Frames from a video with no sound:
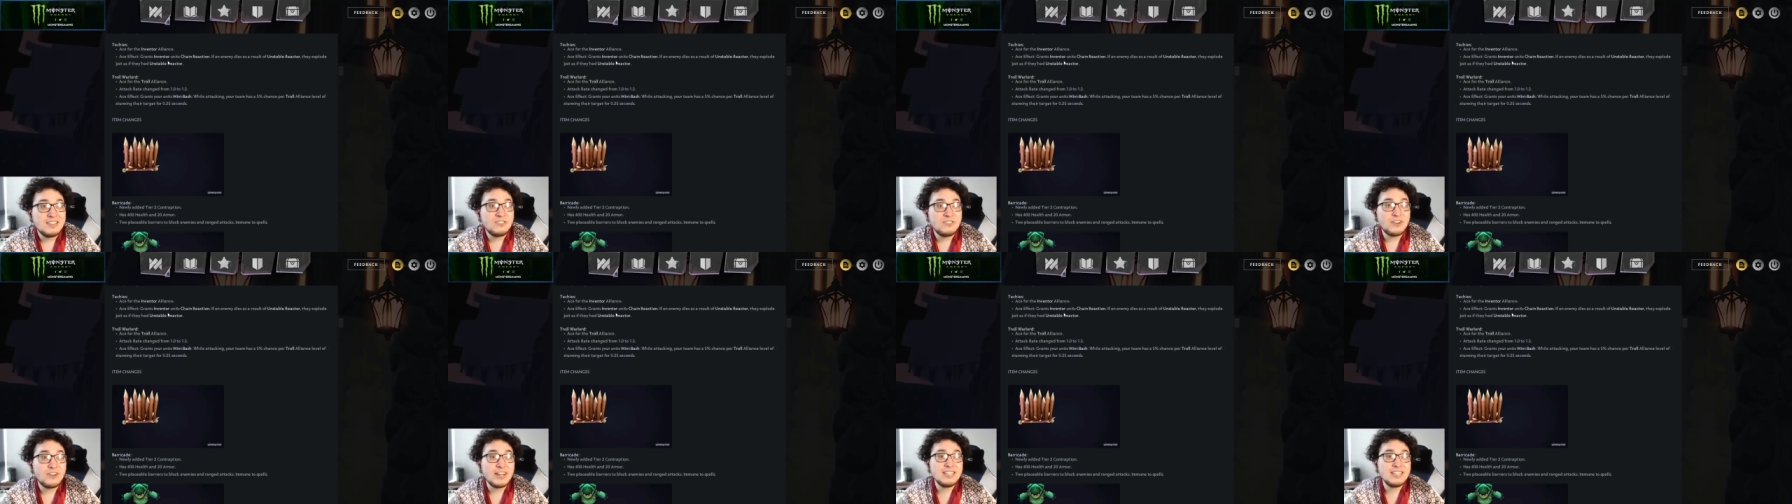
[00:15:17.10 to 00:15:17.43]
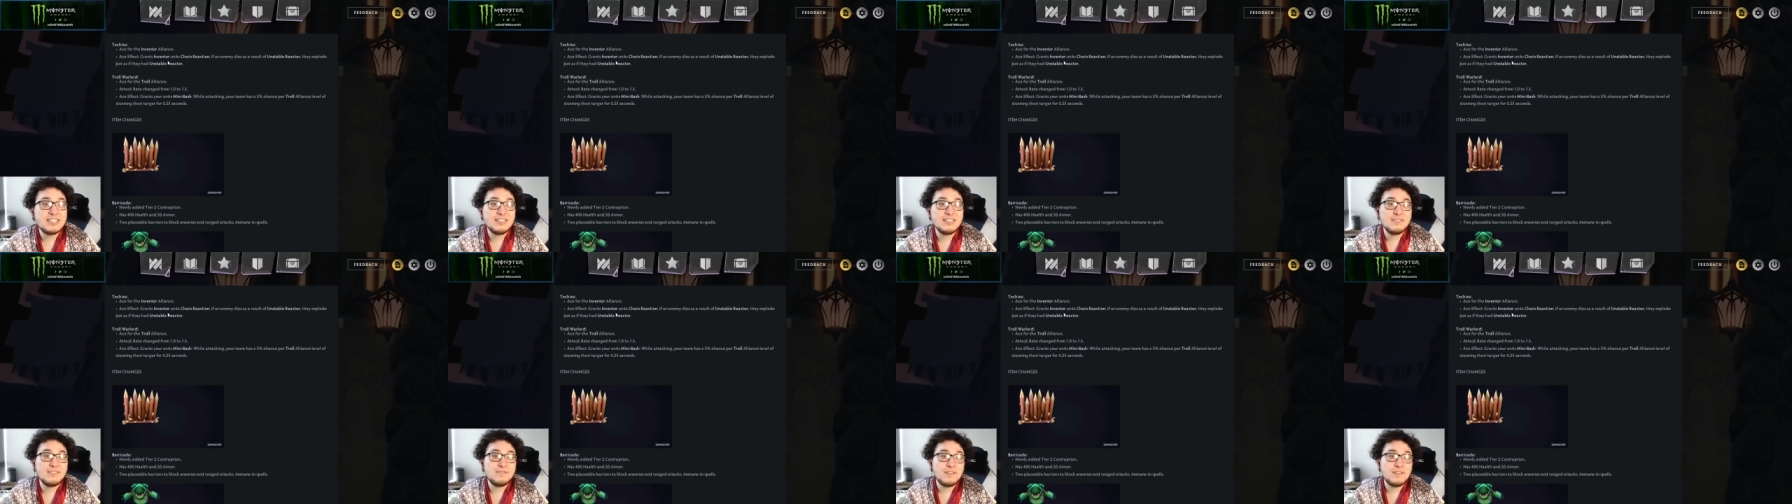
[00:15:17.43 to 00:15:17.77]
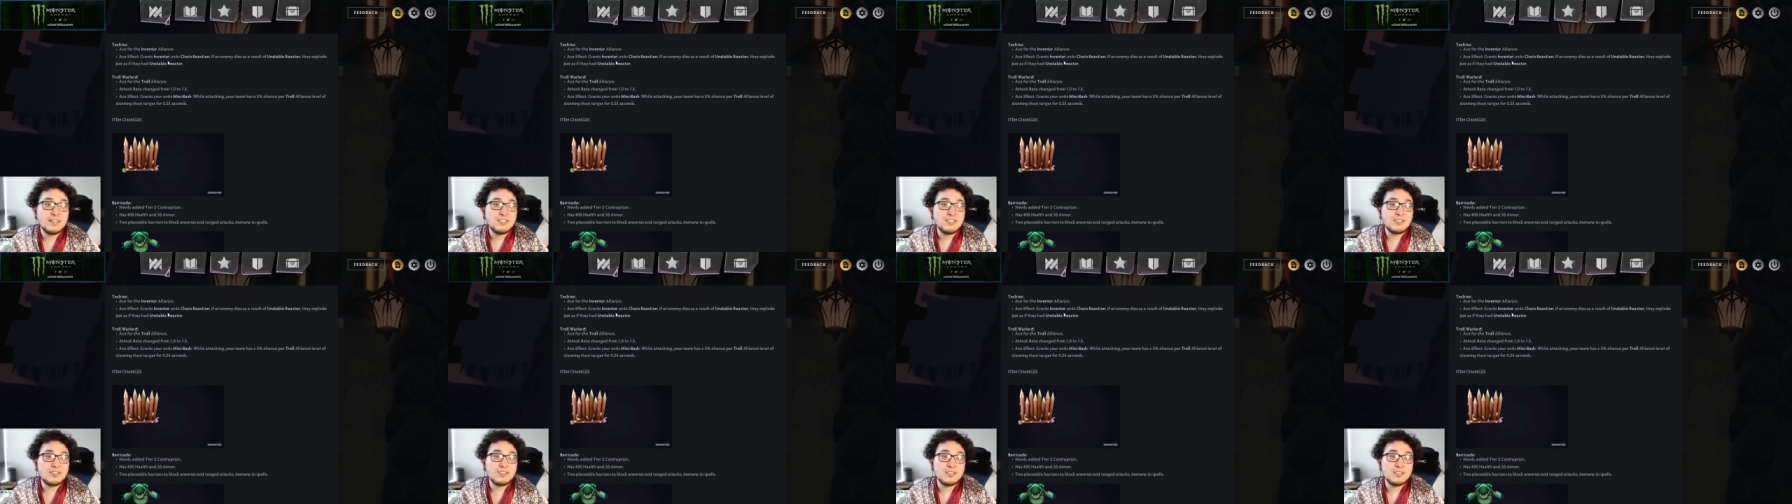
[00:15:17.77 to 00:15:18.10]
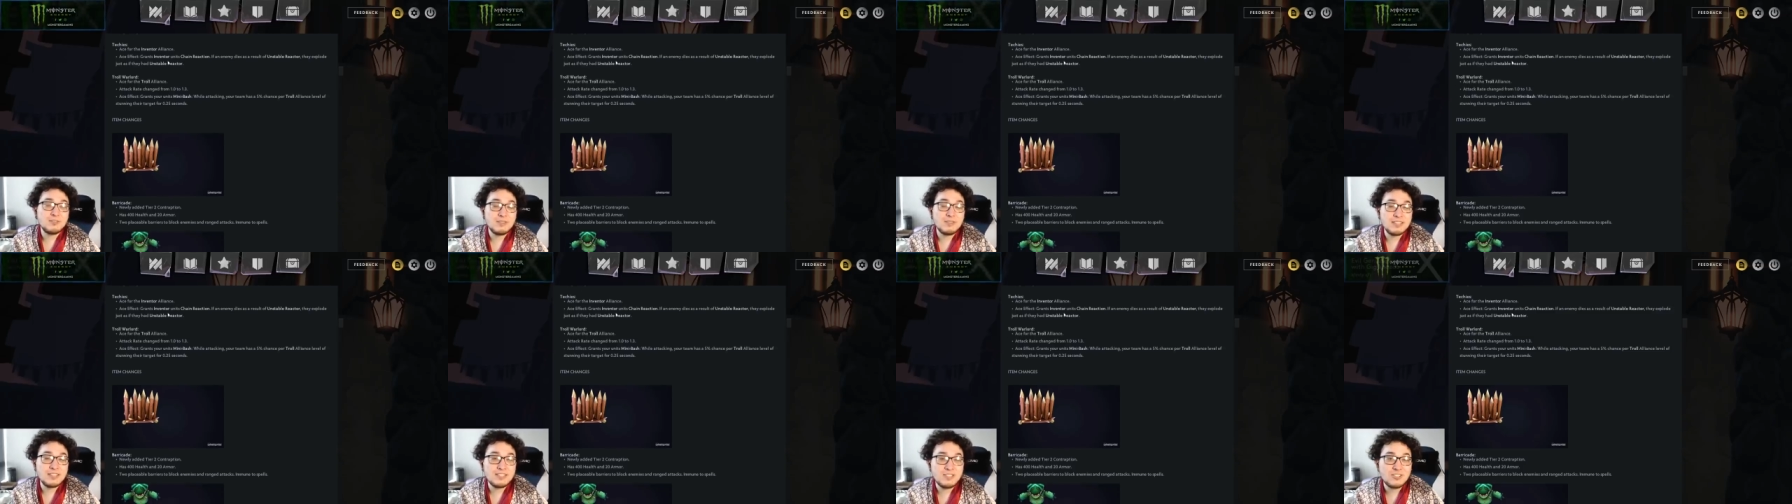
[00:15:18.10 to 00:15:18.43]
Grants Inventor
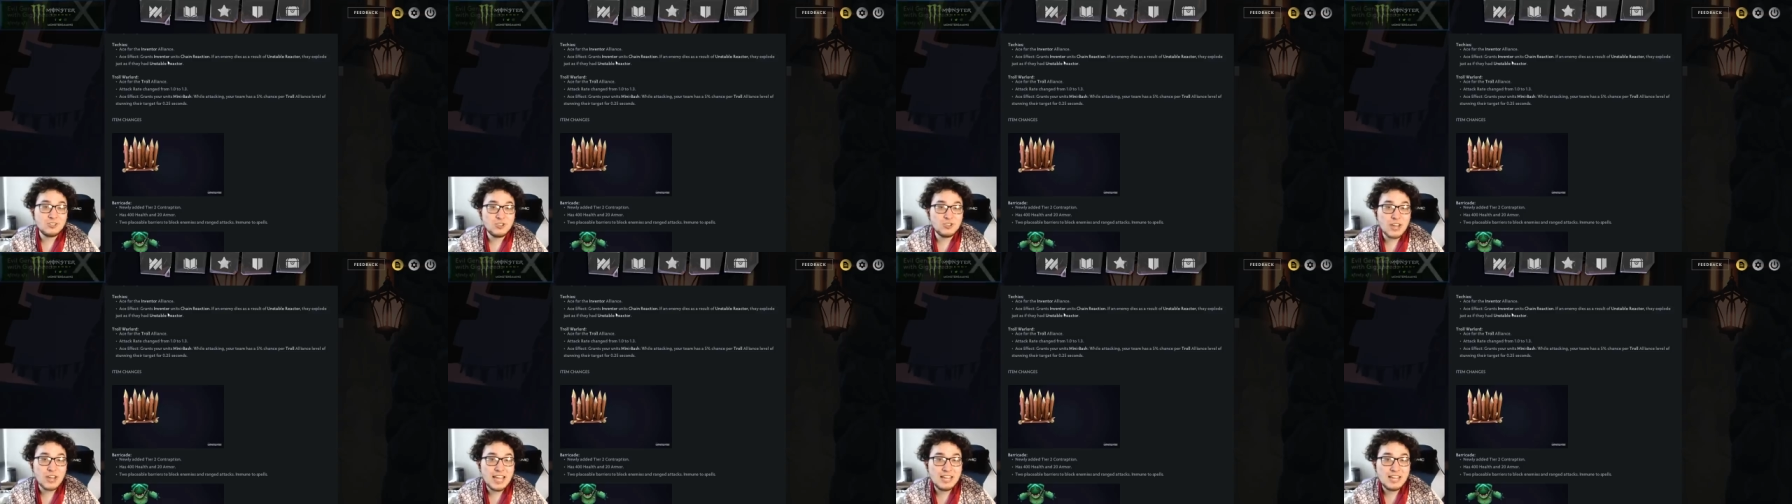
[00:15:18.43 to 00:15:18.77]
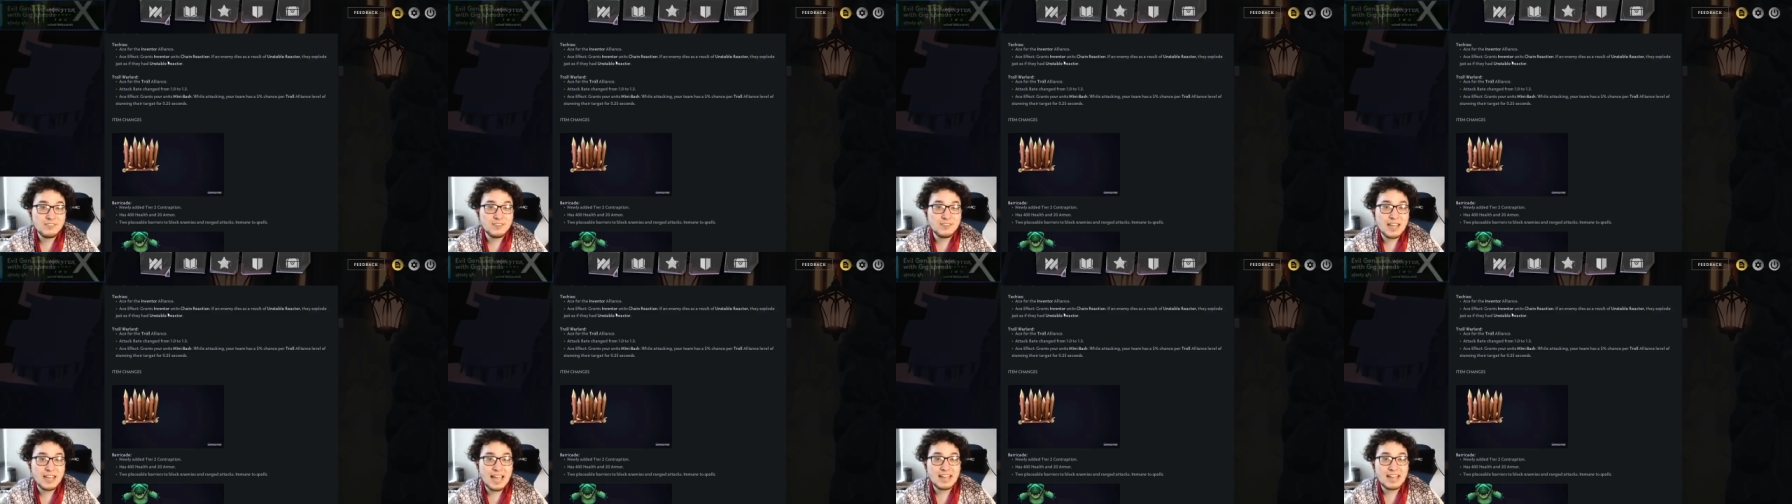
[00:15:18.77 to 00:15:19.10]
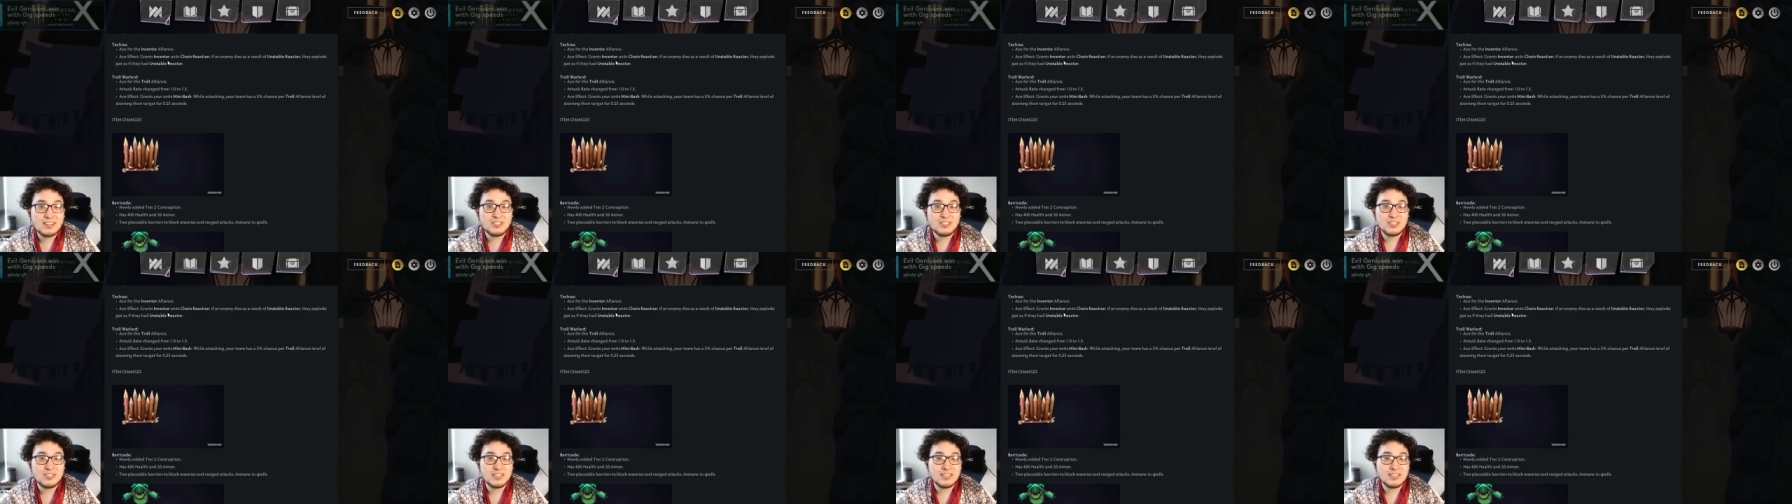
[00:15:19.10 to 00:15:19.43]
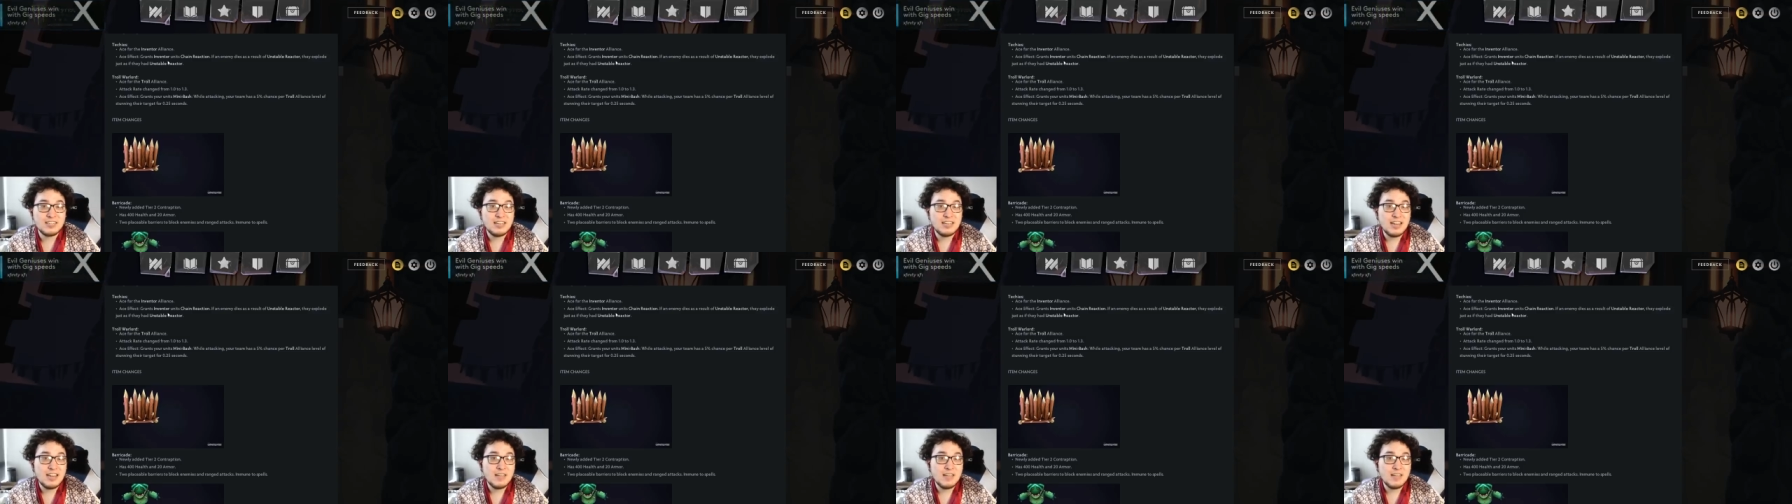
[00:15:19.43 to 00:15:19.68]
units chain reaction.